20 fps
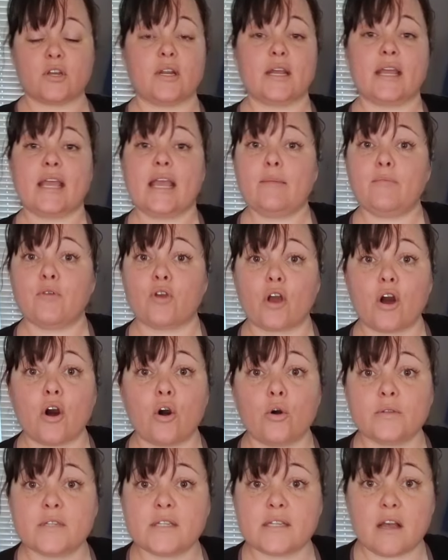going to keep your
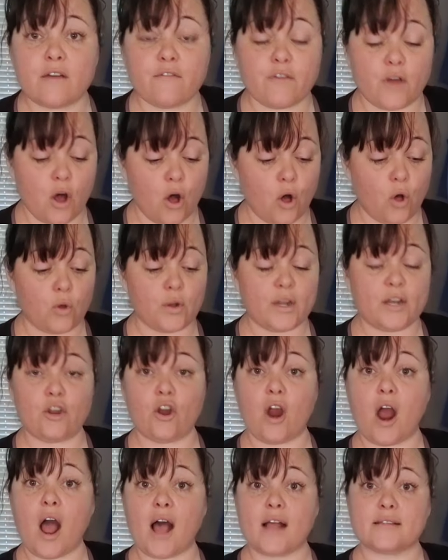cold stuff cold and your
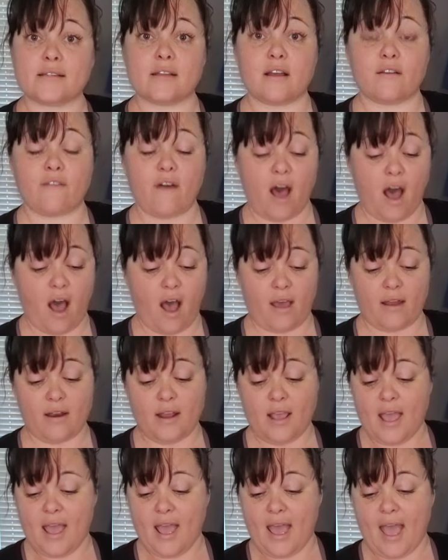hot stuff hot.
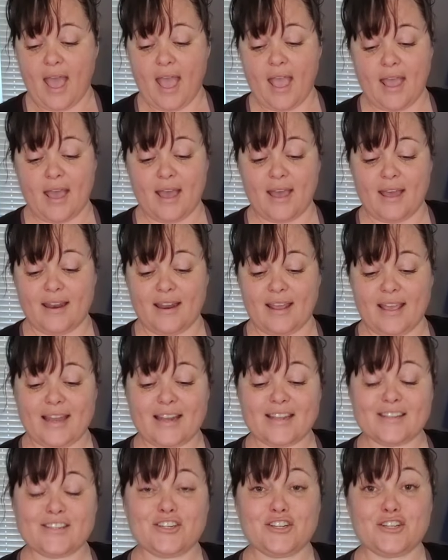And it
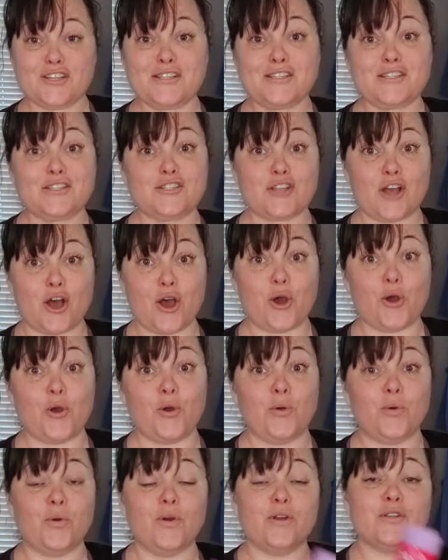is just
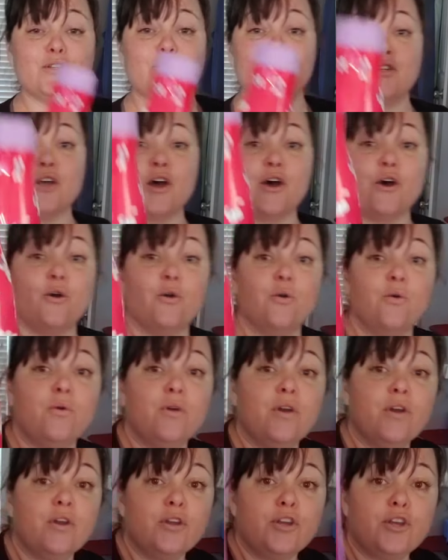so, so
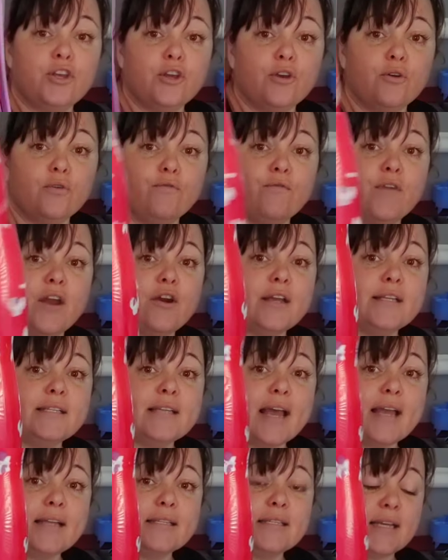cute. Very
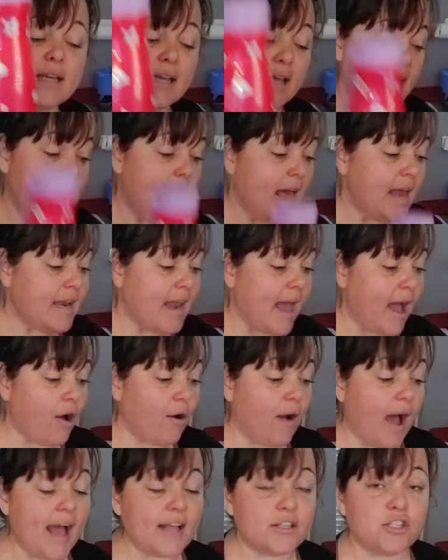dainty.
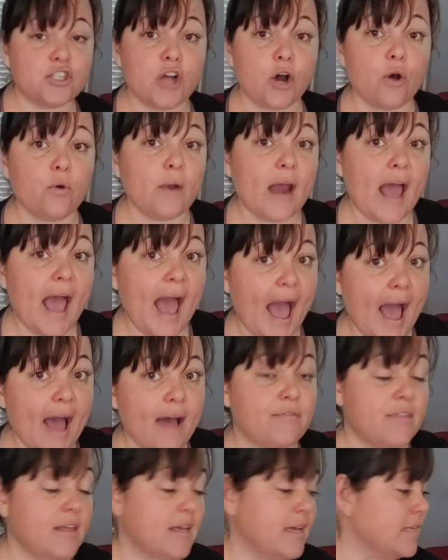Now, I don't
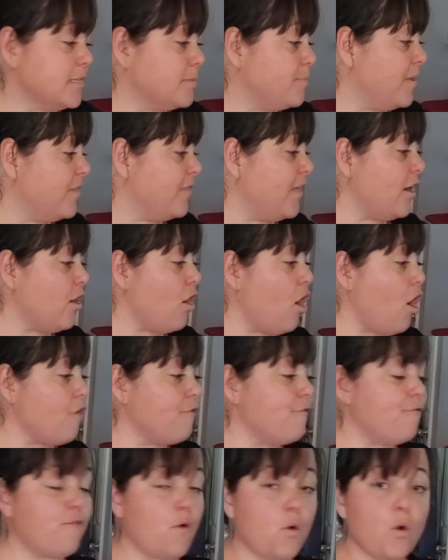have this, but there are
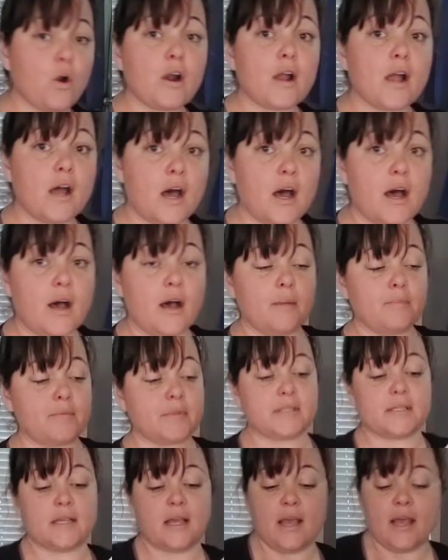4
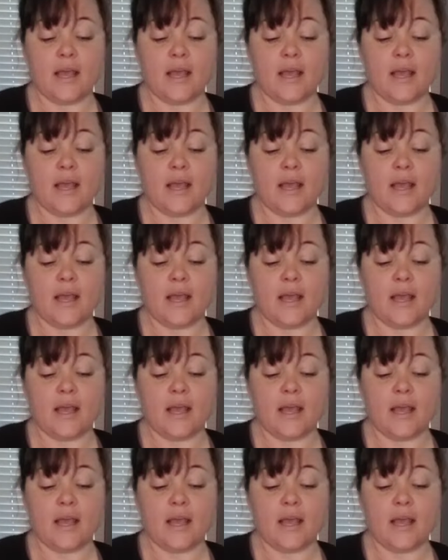cups